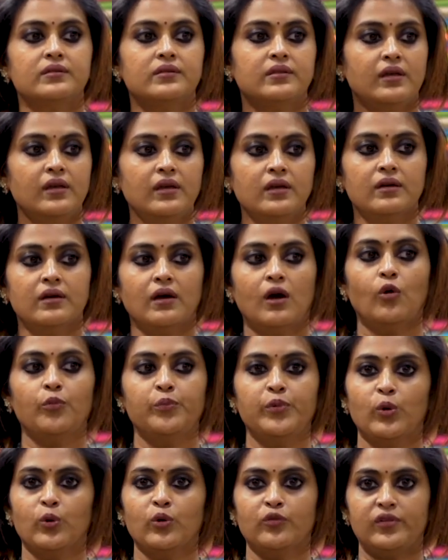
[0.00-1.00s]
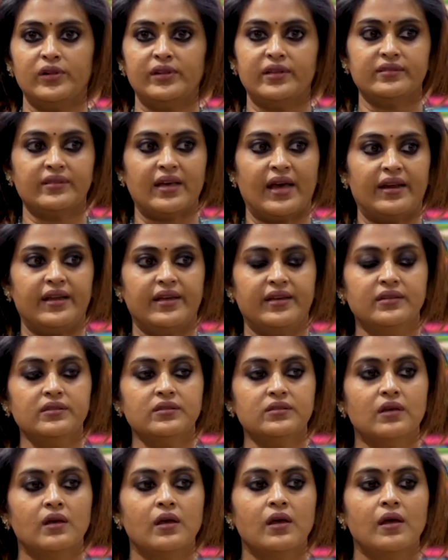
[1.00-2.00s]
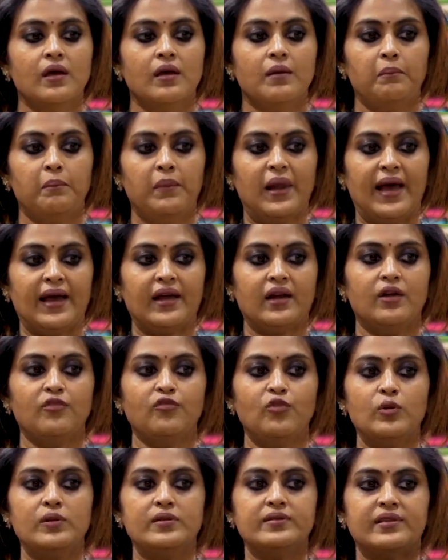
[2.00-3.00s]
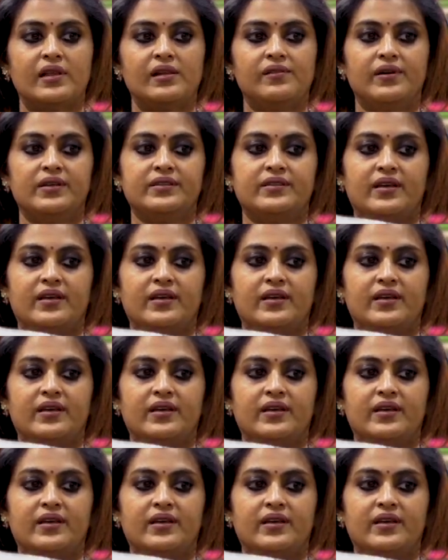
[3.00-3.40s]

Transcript: See how beautiful the saree is. Black la full silver